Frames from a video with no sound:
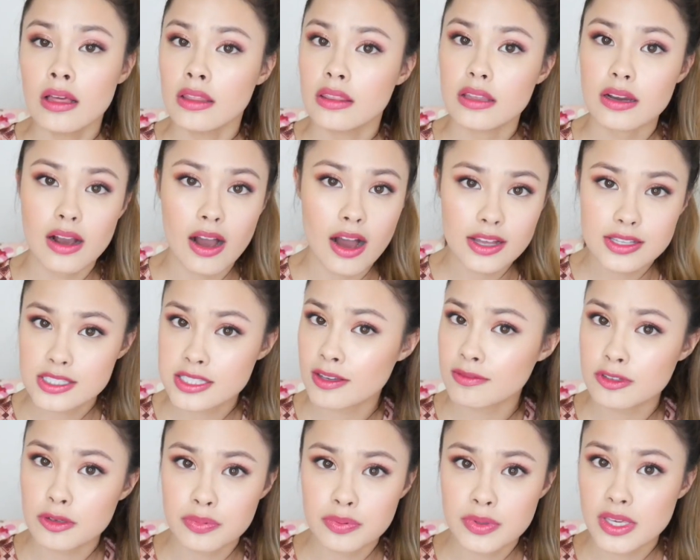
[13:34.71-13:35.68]
the
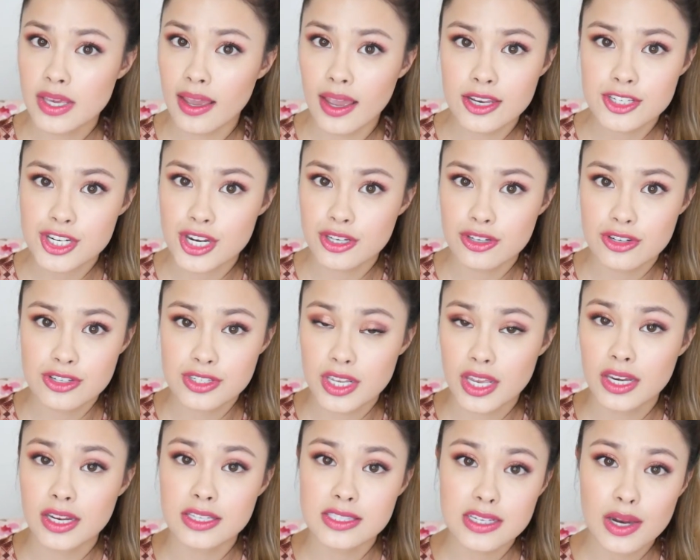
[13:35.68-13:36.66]
concept of pH on your
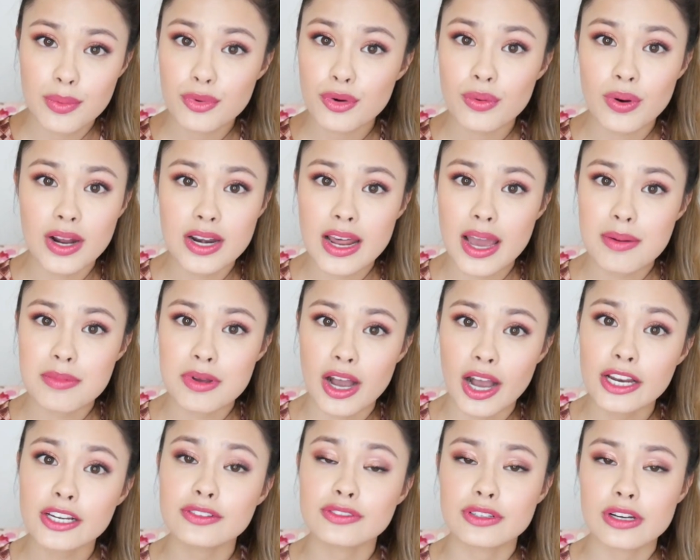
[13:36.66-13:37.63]
skin because number one, I'm
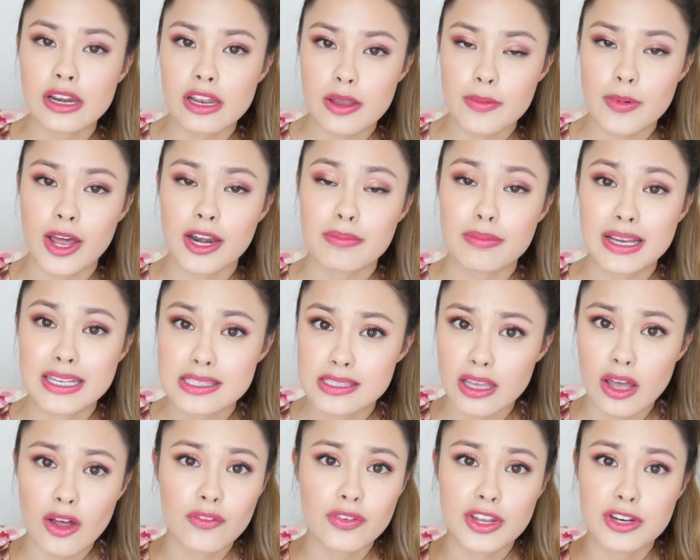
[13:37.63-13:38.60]
kind of learning about it
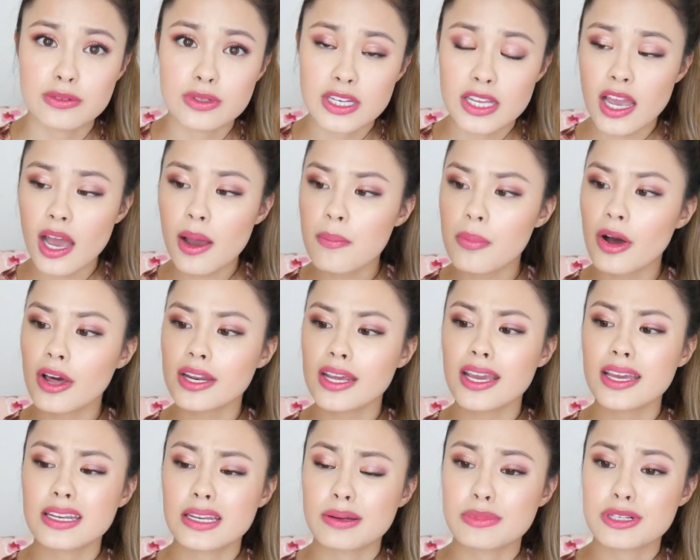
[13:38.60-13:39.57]
myself and reading up on
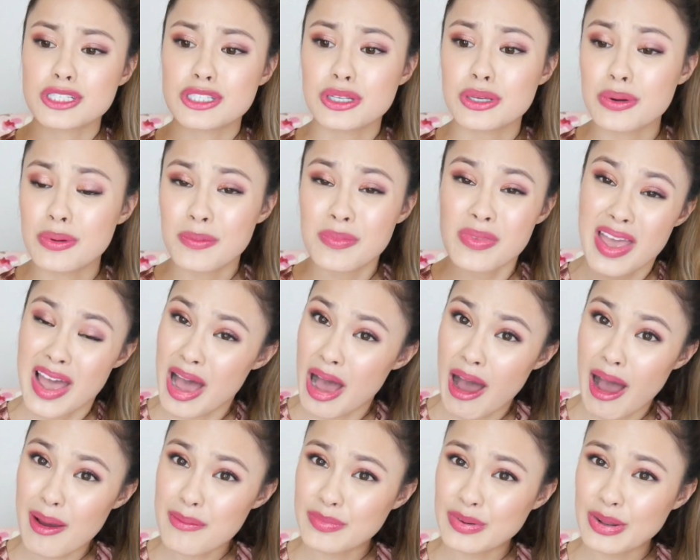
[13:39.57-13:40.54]
it. Number two,
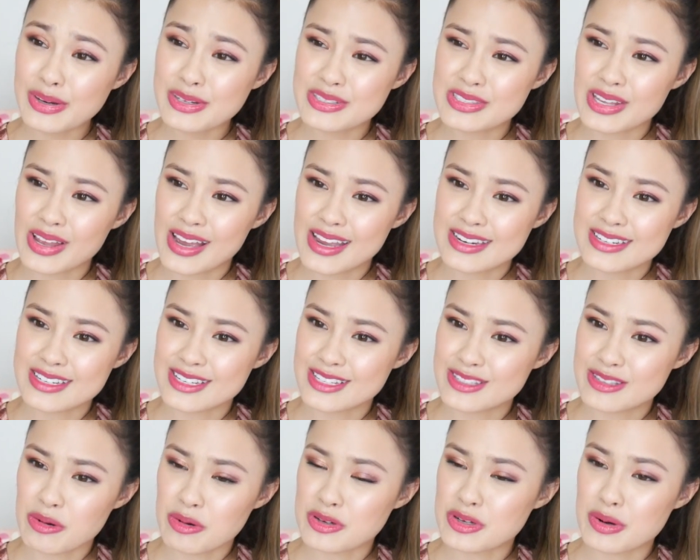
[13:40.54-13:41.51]
I'm not a
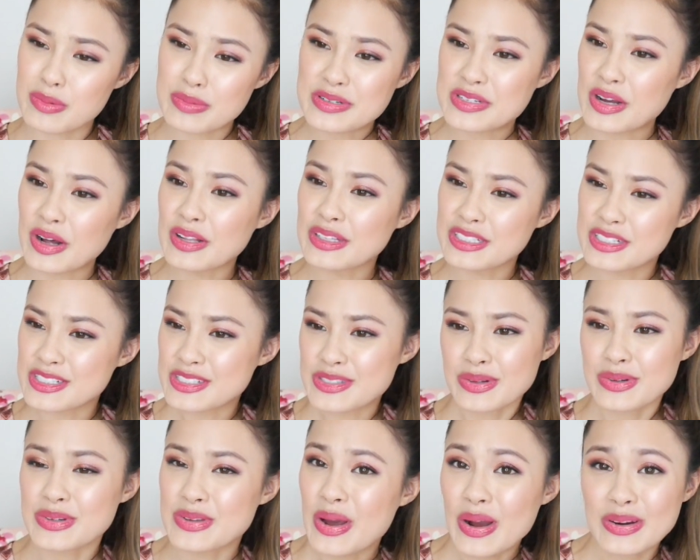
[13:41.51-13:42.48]
scientist or a dermatologist
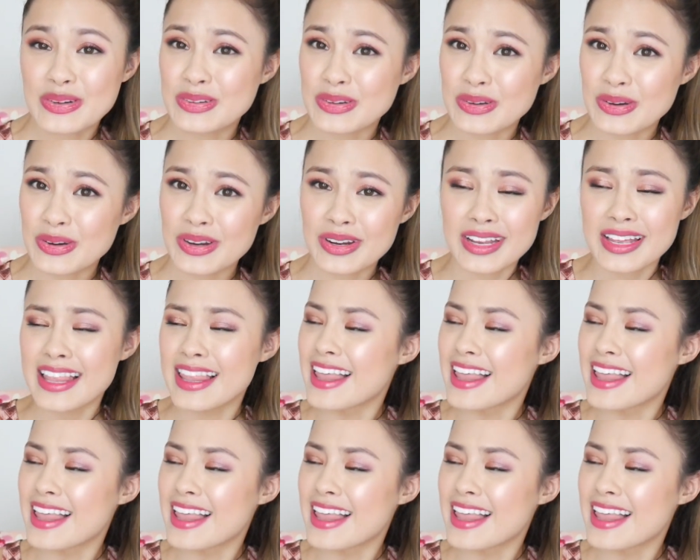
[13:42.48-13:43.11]
or a doctor.